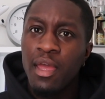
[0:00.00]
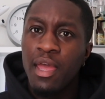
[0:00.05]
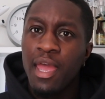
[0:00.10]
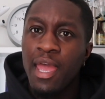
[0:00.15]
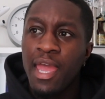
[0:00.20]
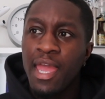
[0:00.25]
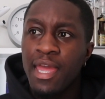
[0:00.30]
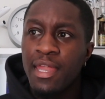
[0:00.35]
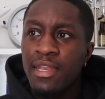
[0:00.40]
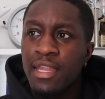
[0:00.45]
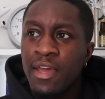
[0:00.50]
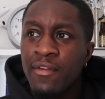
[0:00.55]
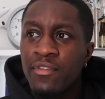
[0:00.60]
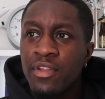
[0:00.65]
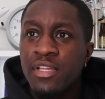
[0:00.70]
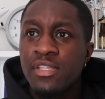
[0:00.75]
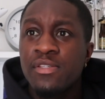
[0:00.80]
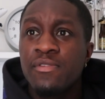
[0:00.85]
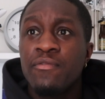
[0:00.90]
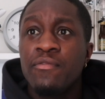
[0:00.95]
and I've
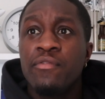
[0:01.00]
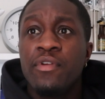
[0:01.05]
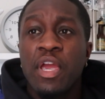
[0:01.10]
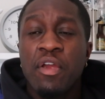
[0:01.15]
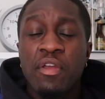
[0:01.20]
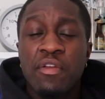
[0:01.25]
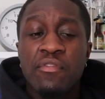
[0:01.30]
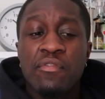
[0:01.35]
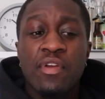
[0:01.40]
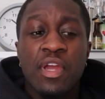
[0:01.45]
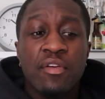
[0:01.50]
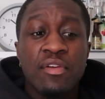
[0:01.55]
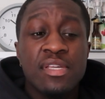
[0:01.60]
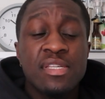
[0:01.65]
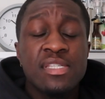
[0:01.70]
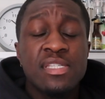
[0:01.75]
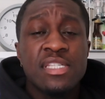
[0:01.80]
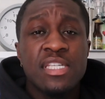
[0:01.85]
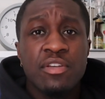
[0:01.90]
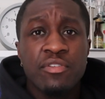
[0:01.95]
done some very, very
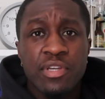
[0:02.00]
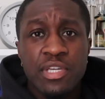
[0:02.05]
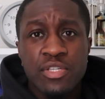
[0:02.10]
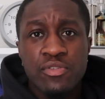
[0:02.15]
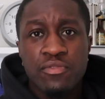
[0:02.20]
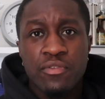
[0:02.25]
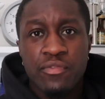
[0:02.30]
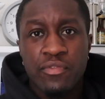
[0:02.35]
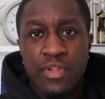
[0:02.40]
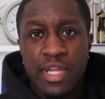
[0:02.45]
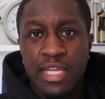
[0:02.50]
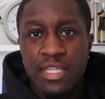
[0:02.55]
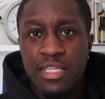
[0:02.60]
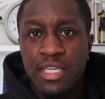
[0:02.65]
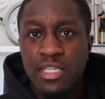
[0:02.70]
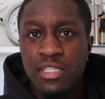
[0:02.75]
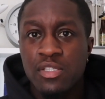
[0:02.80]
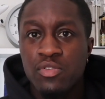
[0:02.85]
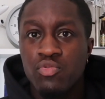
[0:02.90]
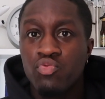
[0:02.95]
serious
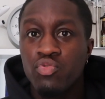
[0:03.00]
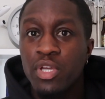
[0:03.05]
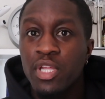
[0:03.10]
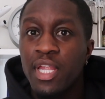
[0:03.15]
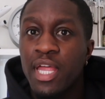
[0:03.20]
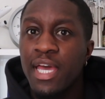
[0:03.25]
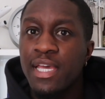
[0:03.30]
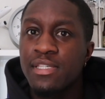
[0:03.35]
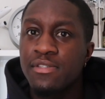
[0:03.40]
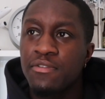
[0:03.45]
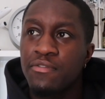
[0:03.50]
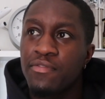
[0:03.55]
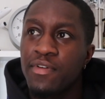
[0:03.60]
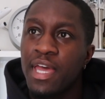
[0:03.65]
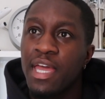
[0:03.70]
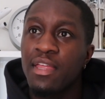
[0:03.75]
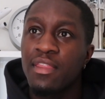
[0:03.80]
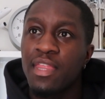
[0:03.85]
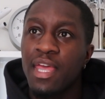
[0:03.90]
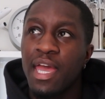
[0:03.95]
reflecting to realize the
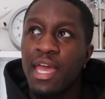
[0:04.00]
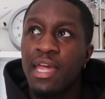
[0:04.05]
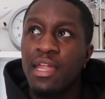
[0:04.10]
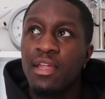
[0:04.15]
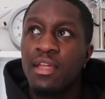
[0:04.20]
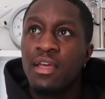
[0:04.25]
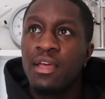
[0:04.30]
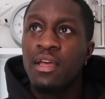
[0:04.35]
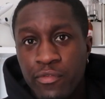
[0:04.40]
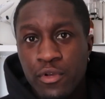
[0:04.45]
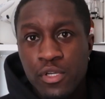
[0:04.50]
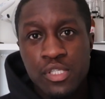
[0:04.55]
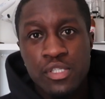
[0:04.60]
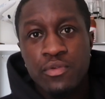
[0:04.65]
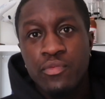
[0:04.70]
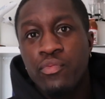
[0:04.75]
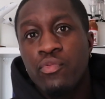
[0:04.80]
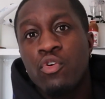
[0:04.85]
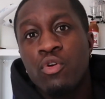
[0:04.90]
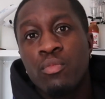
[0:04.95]
fact that, first
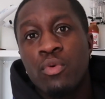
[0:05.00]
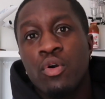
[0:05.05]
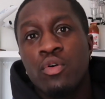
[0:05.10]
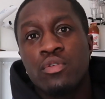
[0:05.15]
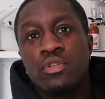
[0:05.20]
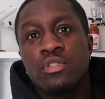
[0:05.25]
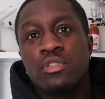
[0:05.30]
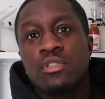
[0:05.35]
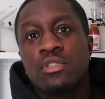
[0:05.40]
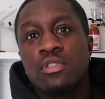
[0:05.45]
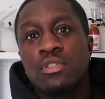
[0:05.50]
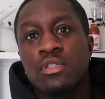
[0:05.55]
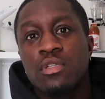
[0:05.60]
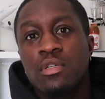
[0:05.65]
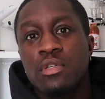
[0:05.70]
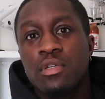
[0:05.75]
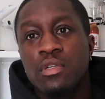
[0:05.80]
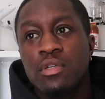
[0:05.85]
and foremost,